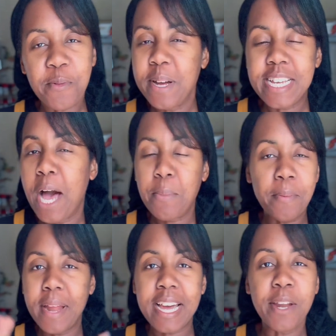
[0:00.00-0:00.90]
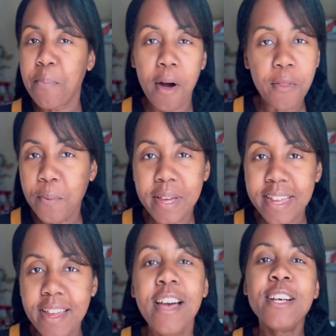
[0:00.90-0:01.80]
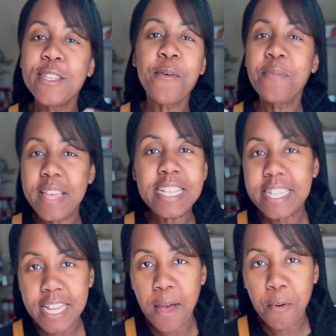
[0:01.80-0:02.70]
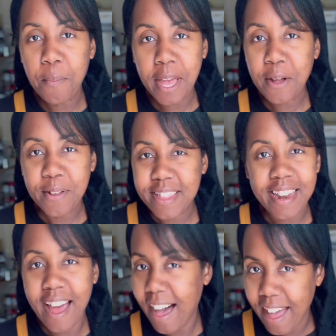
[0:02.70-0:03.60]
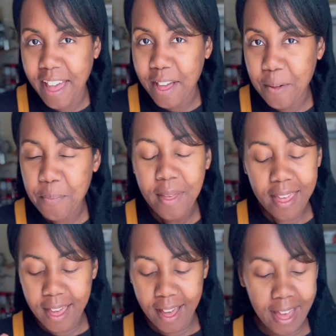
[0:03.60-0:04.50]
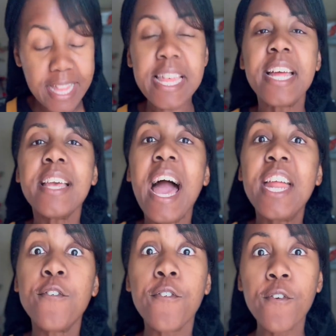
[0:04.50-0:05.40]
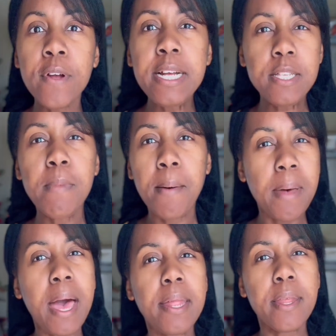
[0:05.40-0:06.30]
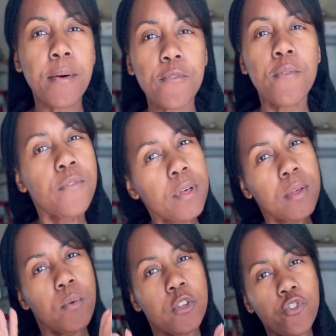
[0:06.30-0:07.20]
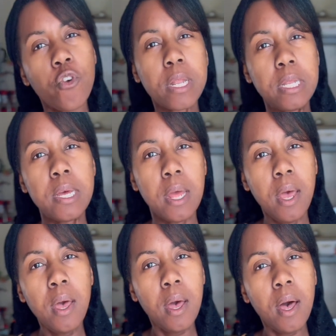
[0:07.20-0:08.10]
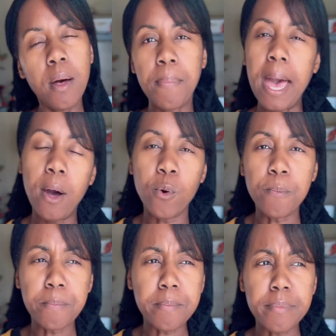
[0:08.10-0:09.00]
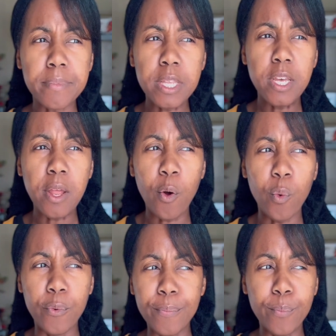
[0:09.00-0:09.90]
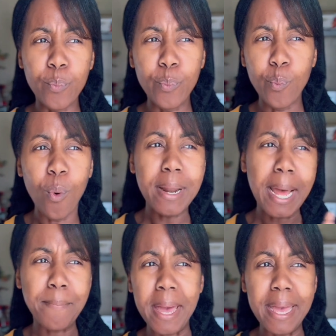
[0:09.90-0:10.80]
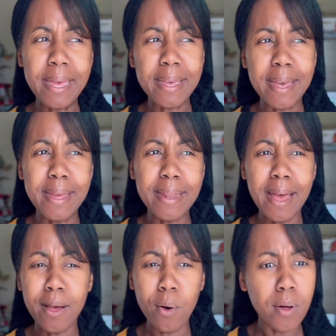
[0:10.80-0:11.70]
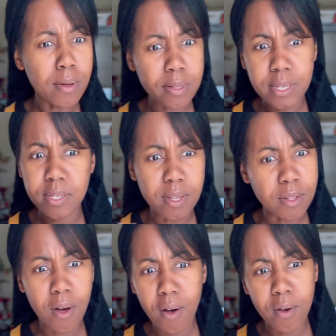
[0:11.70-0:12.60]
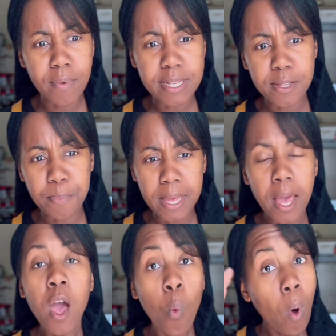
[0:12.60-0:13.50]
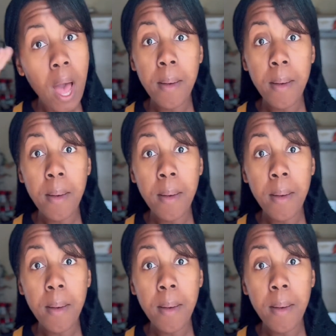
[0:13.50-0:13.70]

my time and I'm not going to bother with it. So that's the type of baker that I am. And that kind of frees my mind up from feeling restricted about, what I bake. And I go, oh, this is a long recipe. Well,